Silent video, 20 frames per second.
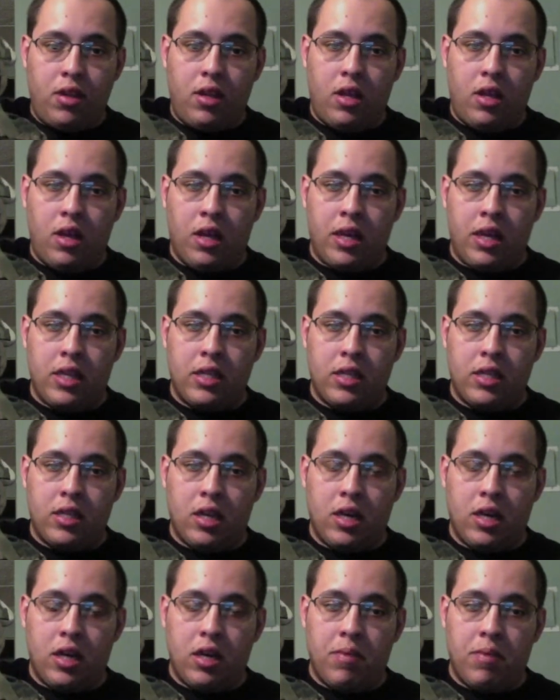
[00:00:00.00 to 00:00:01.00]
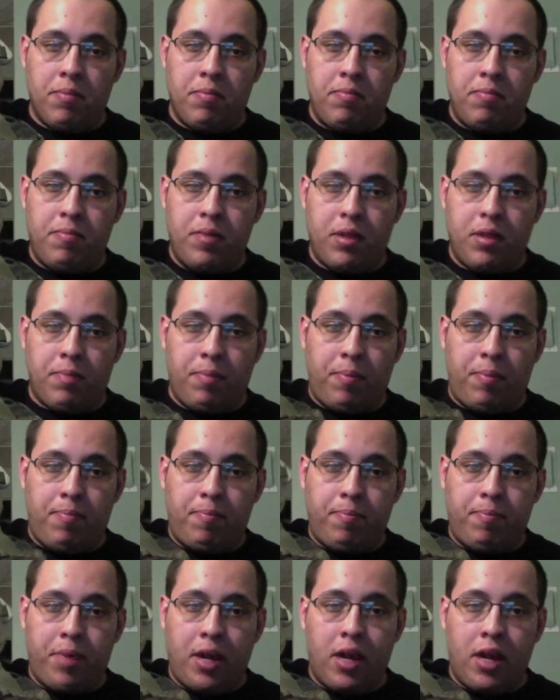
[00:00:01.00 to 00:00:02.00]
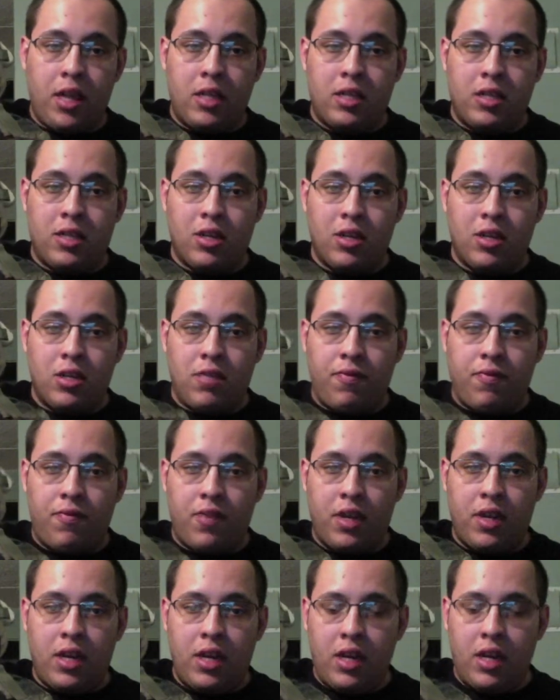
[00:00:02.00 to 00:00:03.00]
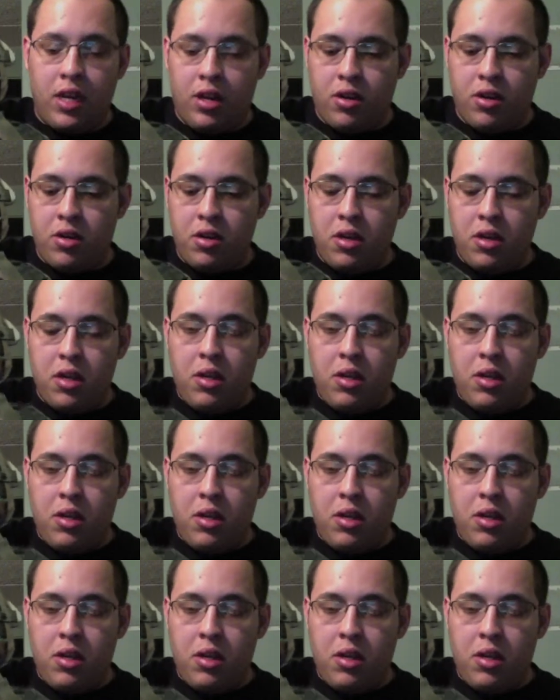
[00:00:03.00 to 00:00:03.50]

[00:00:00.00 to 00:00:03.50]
and the pod does fit in here.